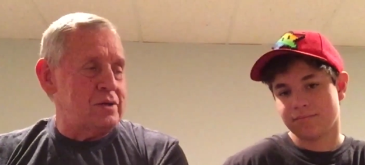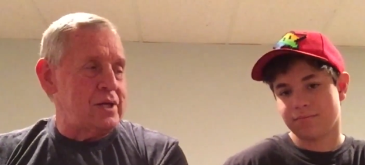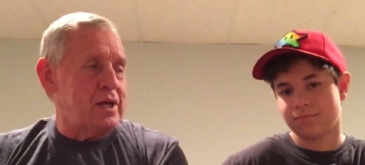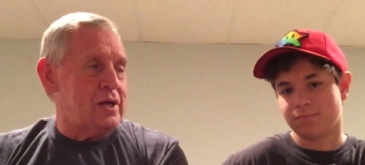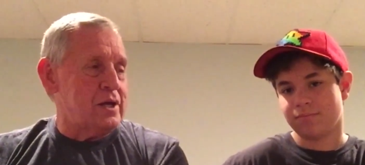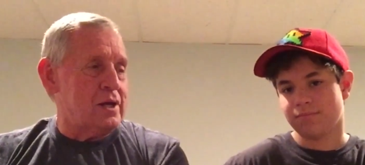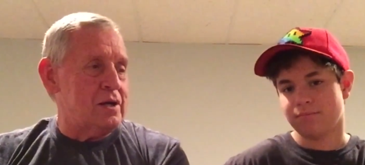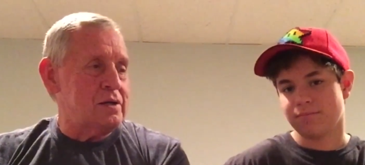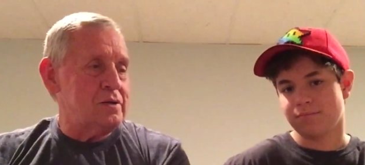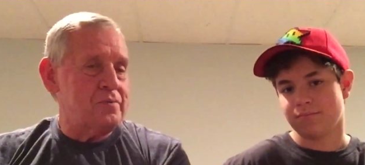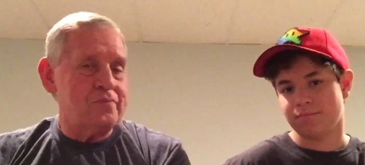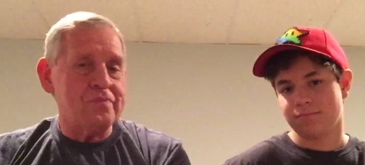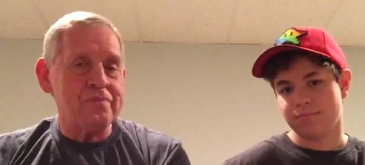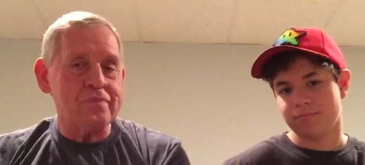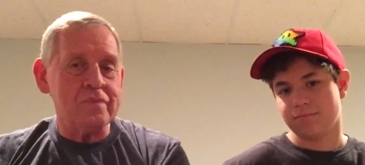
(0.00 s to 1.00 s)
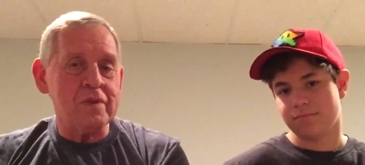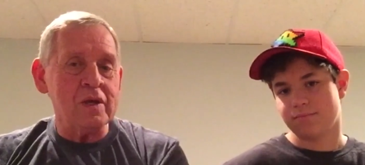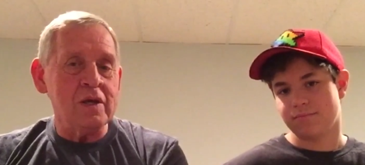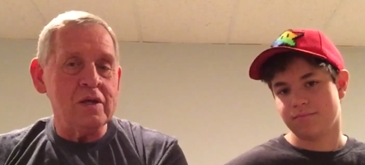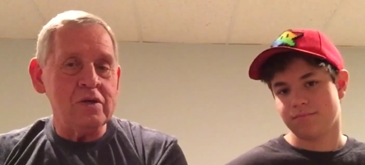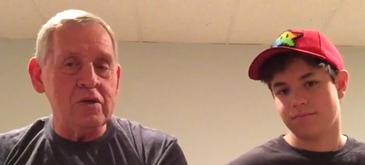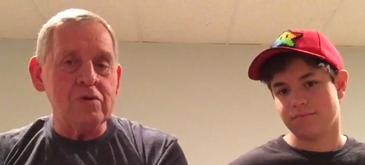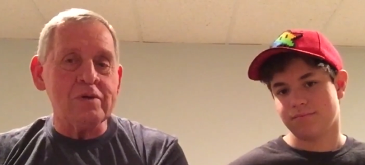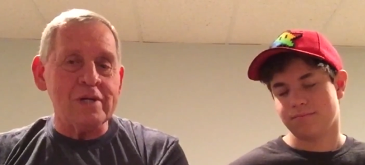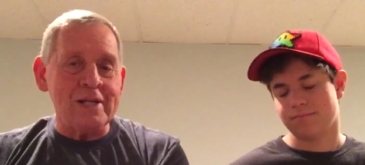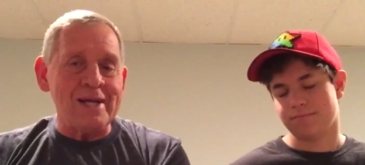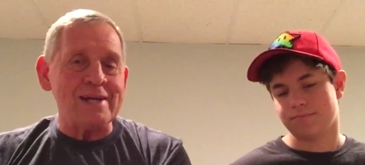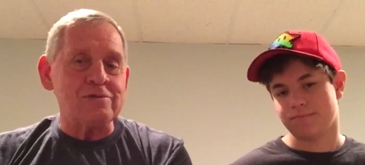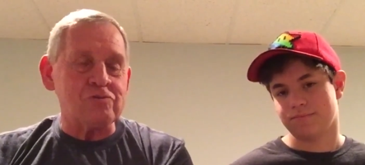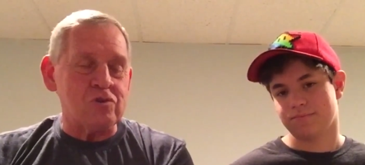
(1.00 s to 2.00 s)
Speaker 1: yeah, you can
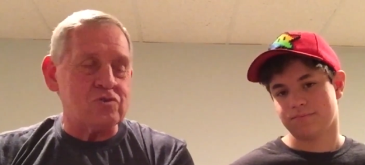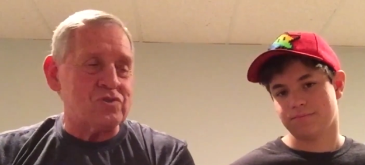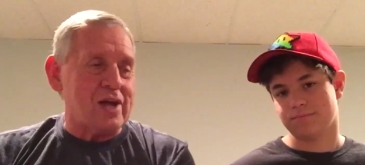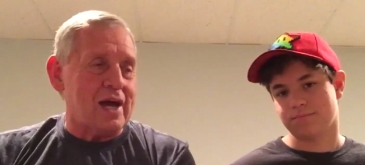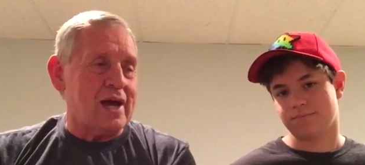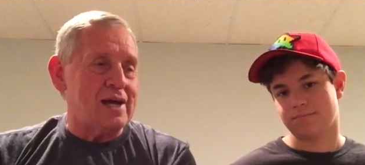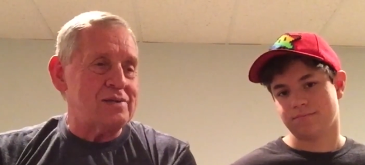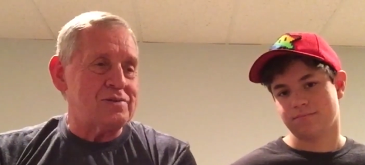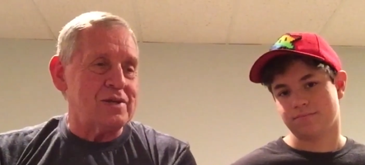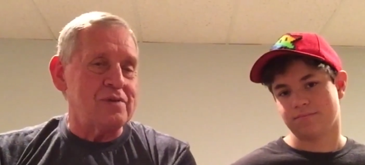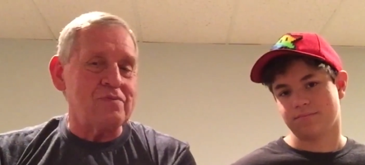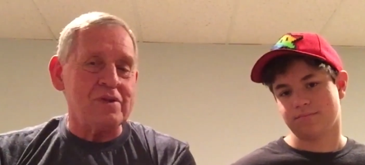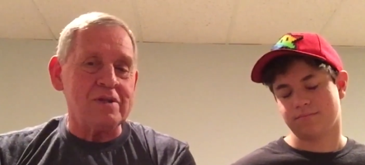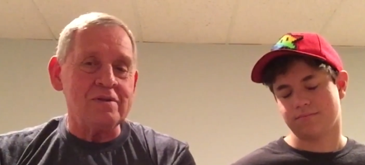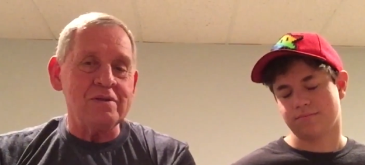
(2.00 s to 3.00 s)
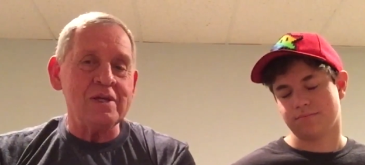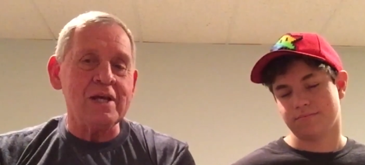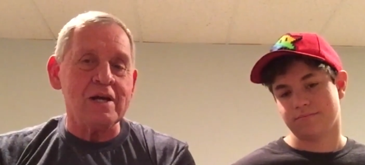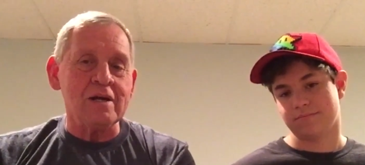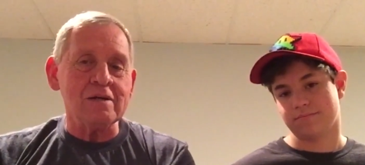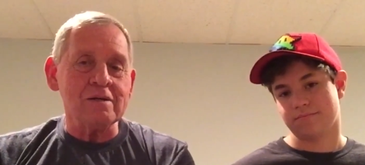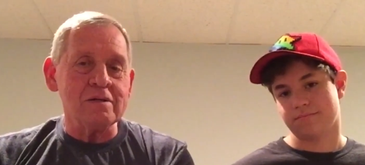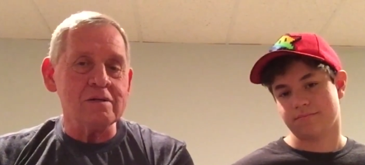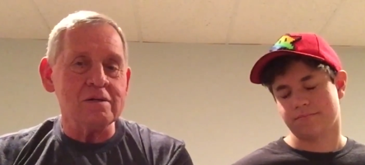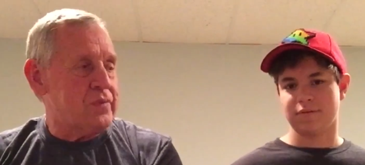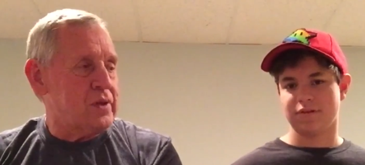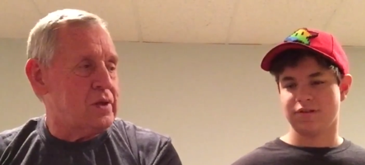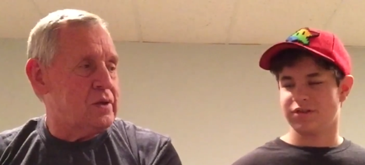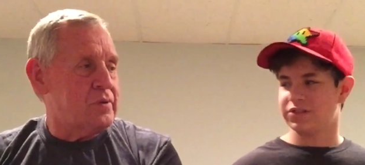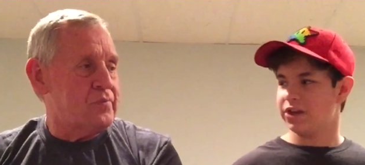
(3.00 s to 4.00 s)
exercise. Even yeah.
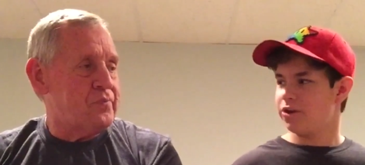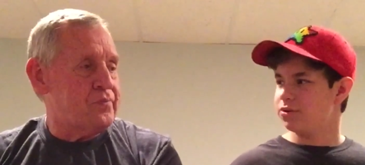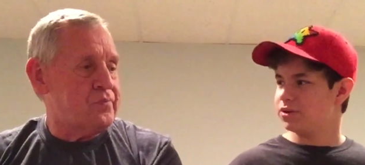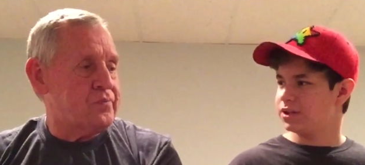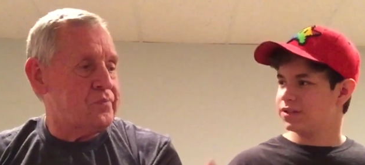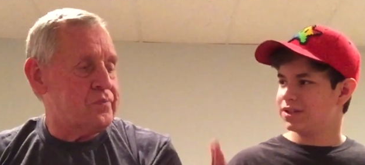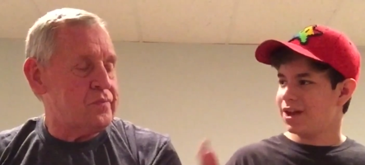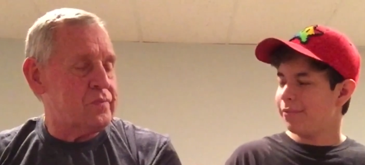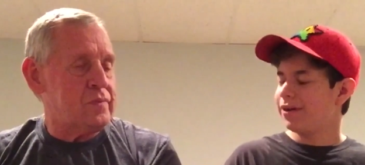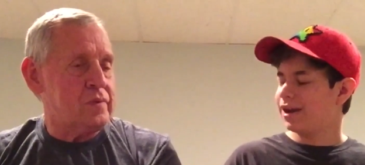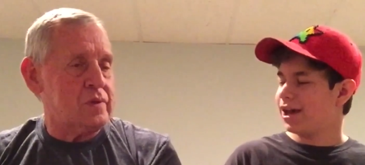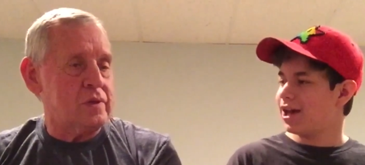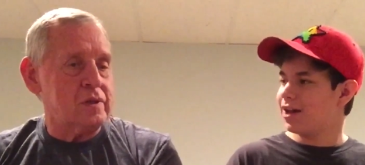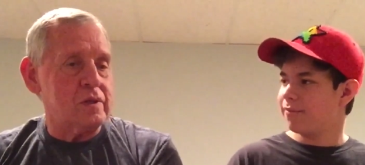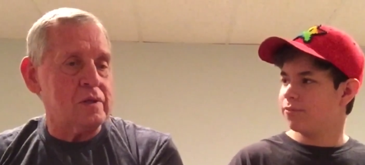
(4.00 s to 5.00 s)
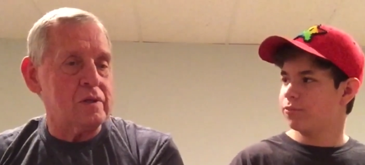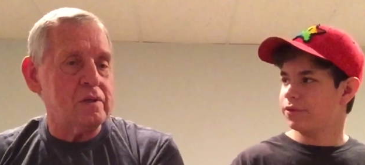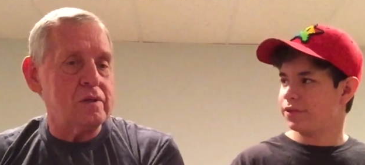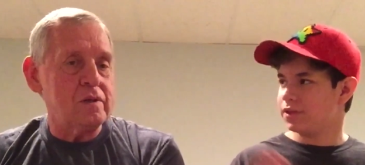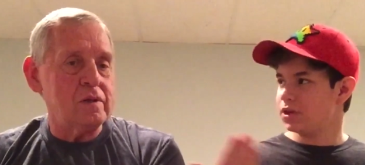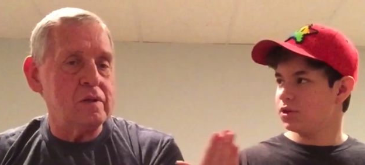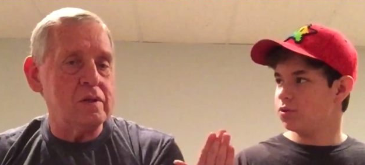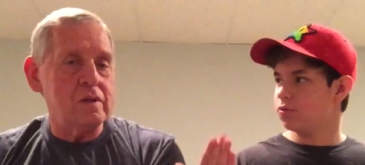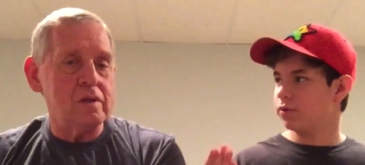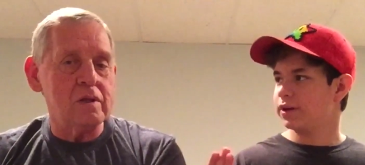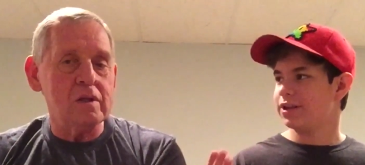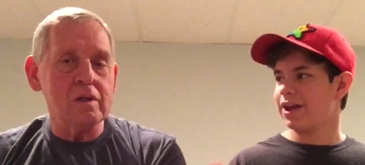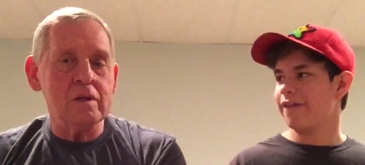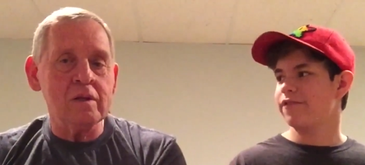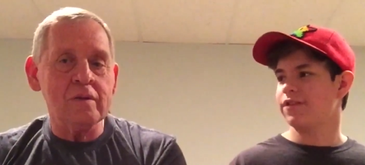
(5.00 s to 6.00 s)
Speaker 2: So to sum it up with you, what do
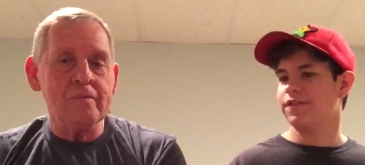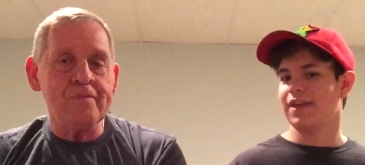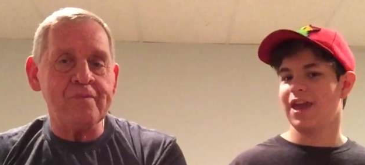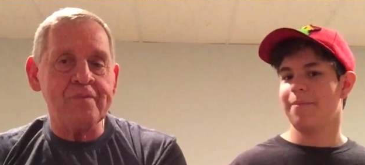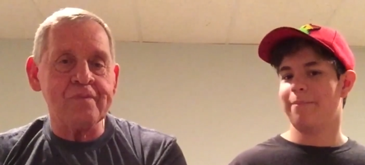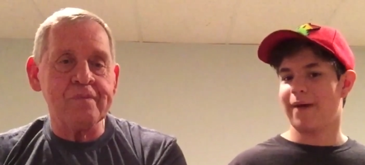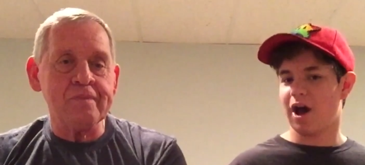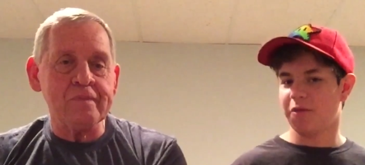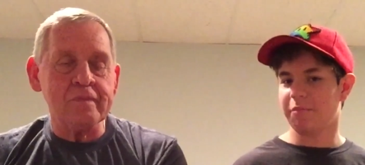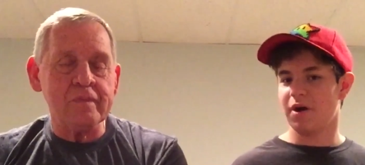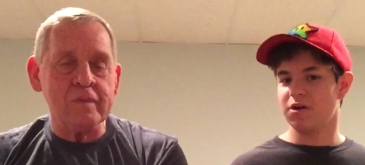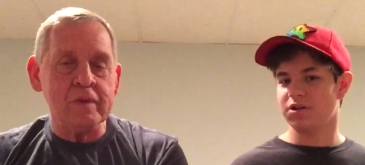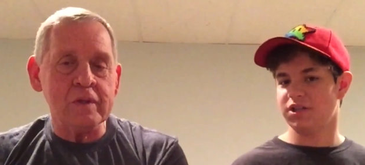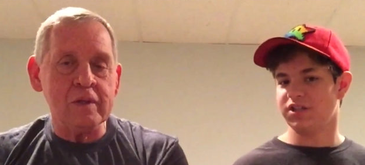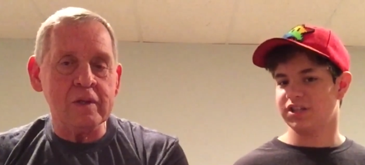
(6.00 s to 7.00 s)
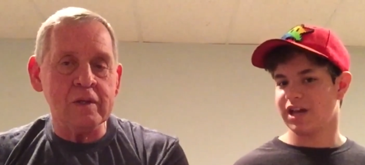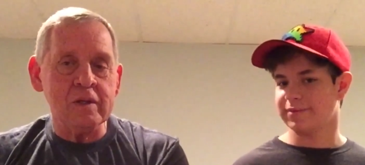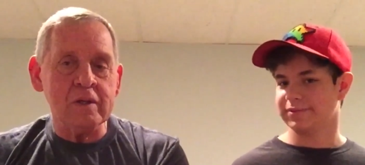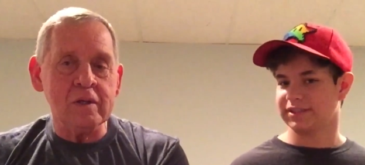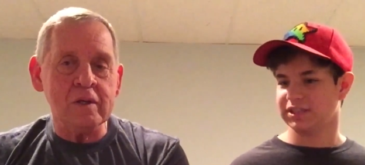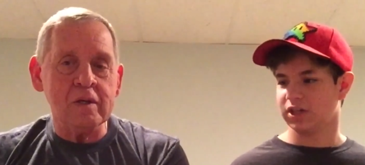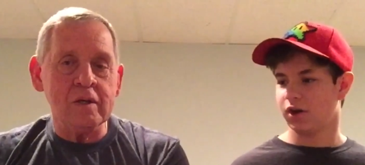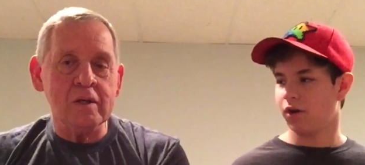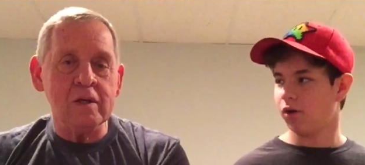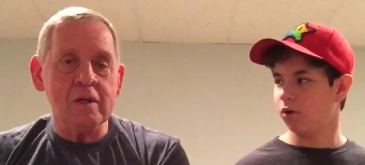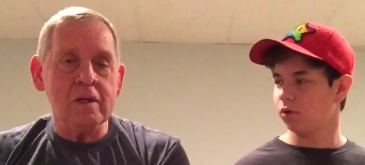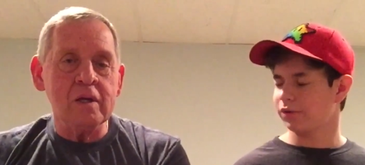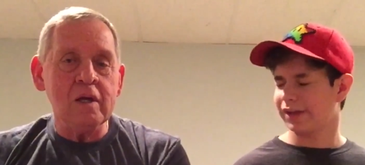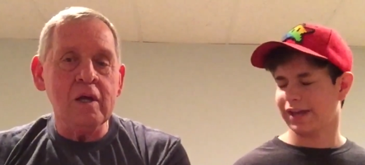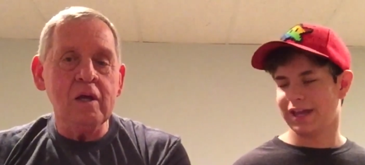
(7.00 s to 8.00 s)
you have to say about stops as a
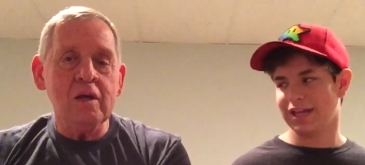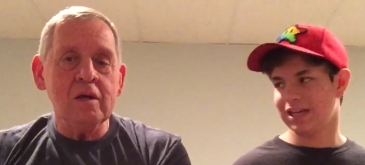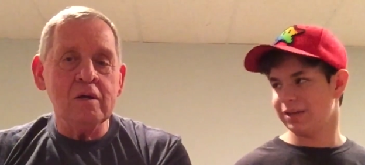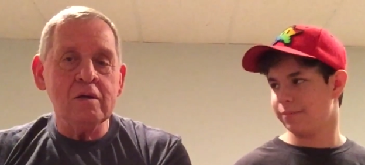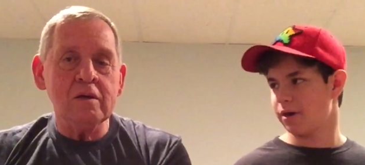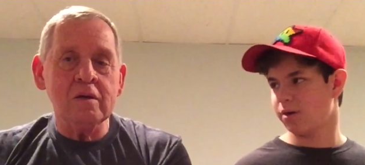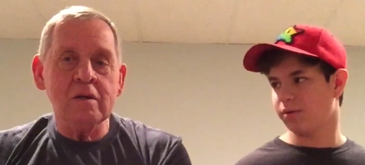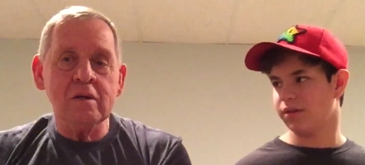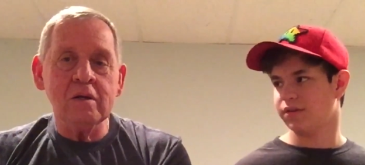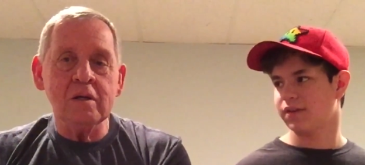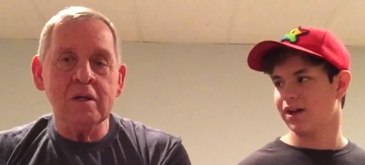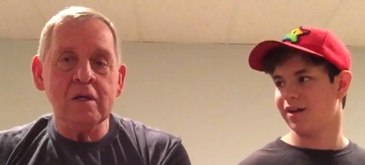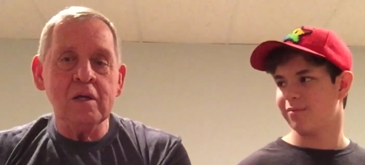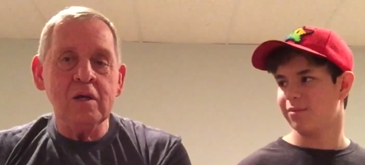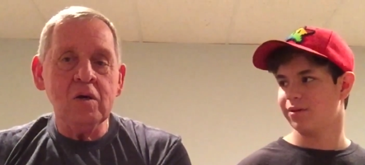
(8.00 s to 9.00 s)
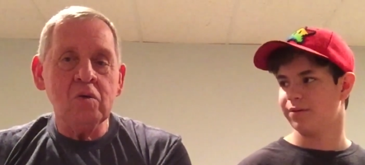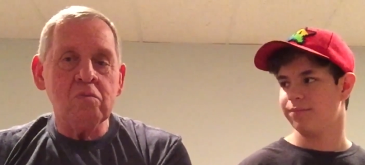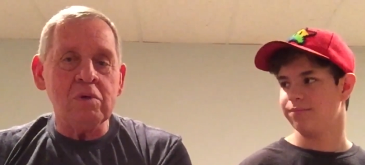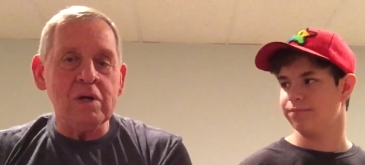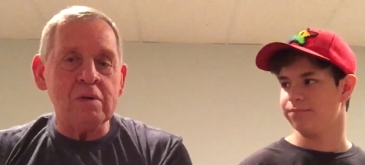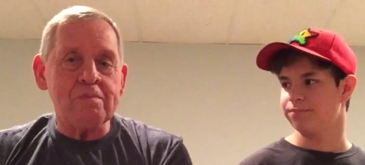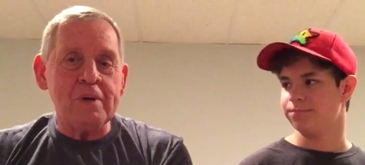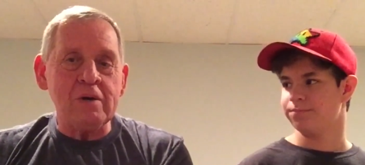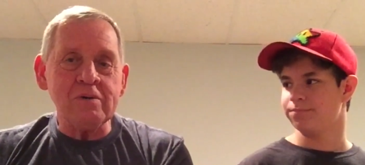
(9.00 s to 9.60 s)
whole, like any stop.
Speaker 1: Well,